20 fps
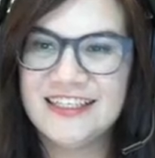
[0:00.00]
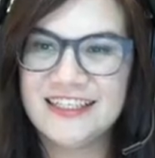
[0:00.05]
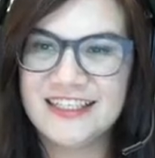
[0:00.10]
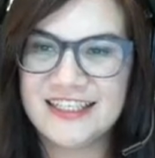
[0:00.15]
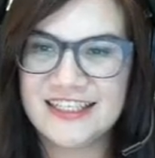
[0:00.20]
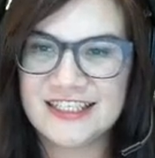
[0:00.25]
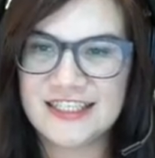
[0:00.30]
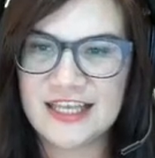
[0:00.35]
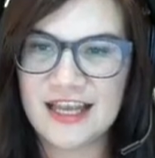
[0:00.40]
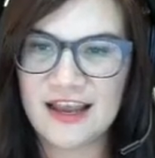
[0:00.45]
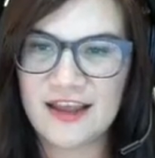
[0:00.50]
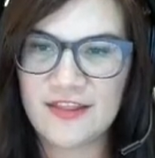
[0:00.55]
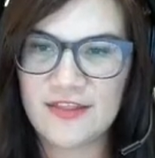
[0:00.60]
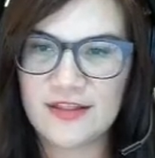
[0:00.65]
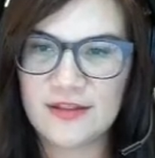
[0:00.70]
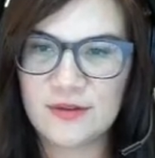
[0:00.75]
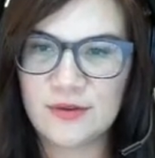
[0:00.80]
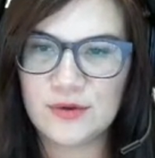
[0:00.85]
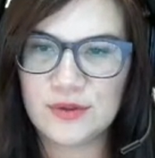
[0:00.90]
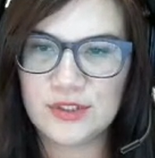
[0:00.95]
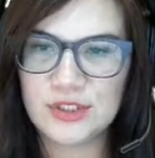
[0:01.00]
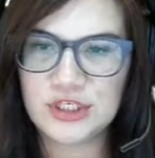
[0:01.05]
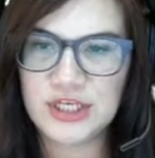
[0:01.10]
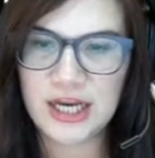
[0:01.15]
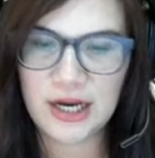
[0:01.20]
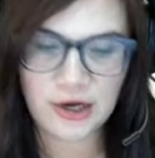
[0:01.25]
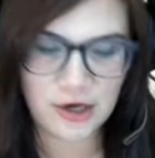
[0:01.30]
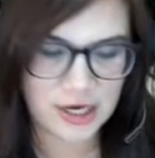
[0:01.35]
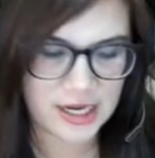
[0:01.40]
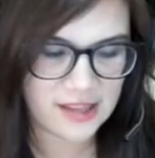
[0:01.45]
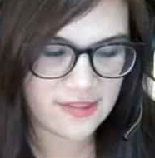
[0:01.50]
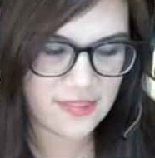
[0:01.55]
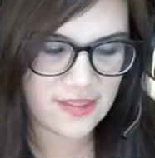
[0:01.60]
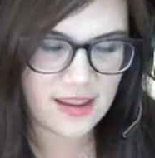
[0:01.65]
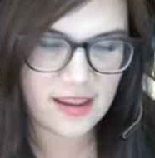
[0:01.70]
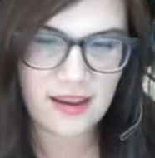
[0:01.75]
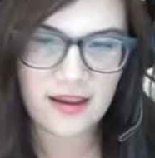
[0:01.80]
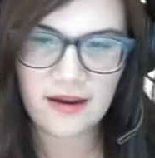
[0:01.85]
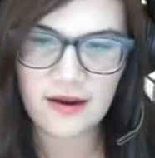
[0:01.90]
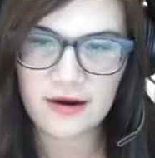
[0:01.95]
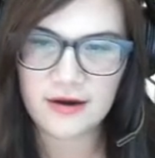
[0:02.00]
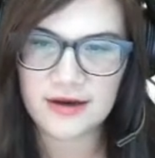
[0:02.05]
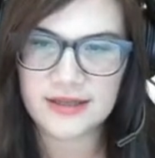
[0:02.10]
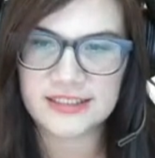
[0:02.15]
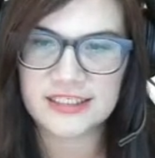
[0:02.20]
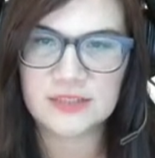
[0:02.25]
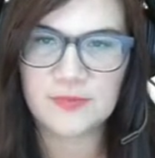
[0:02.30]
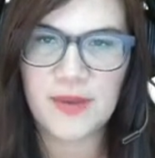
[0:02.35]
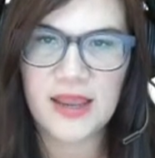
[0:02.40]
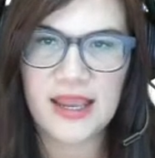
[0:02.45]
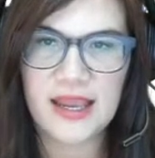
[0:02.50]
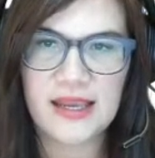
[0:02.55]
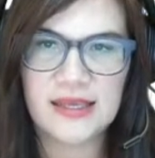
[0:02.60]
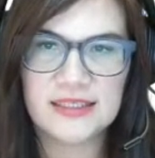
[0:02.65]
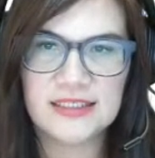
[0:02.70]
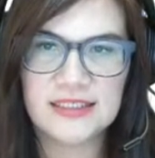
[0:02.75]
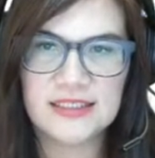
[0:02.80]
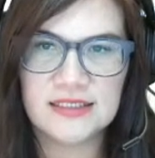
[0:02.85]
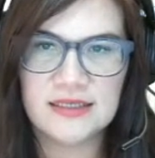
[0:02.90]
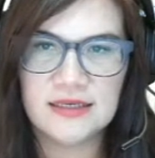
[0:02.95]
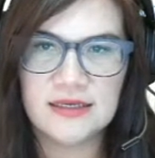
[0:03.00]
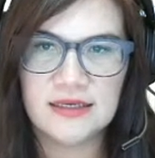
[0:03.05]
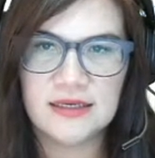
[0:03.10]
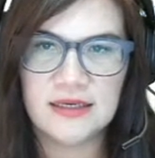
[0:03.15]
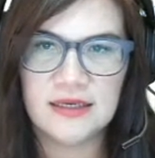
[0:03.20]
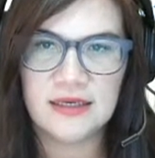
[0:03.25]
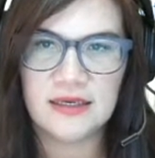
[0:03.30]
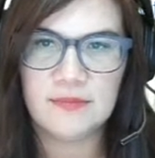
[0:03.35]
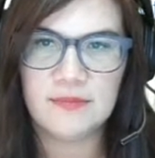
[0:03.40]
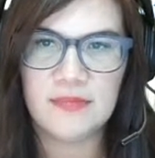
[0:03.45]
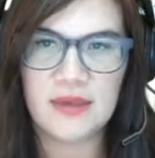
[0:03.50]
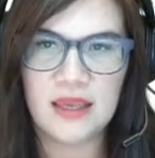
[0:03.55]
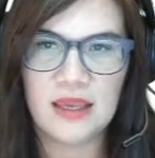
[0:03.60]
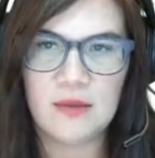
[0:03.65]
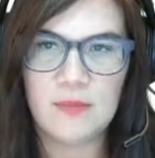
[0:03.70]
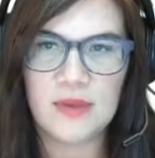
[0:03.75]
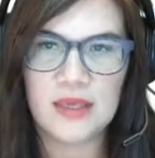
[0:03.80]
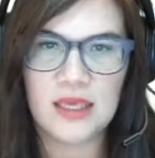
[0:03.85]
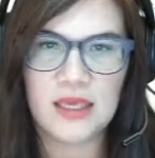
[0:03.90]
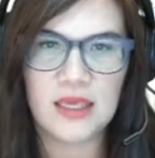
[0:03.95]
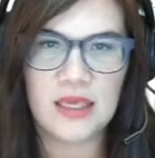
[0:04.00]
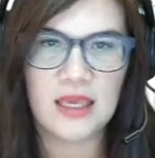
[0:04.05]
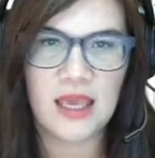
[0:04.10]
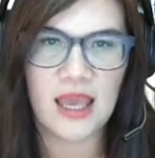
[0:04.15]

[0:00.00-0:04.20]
Let's add the little cherry in there and a space. Maybe